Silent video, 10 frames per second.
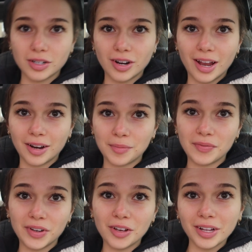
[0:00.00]
to start editing
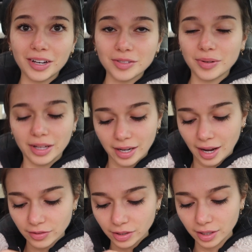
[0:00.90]
my video, get into it, and then
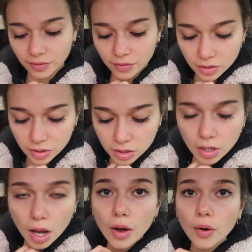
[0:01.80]
have to leave.
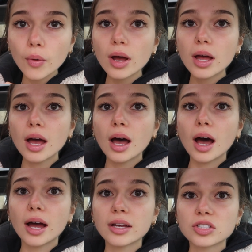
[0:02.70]
So
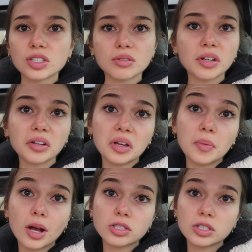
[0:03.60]
I just literally
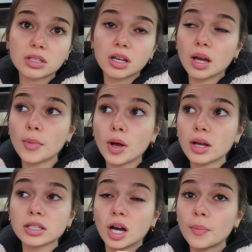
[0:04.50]
watched. Um,
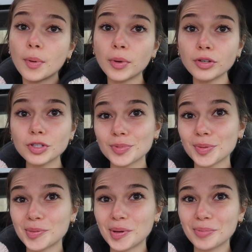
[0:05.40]
I caught up on my YouTube
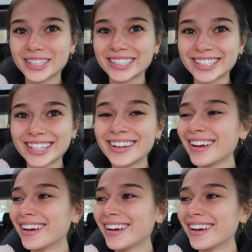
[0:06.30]
subscriptions.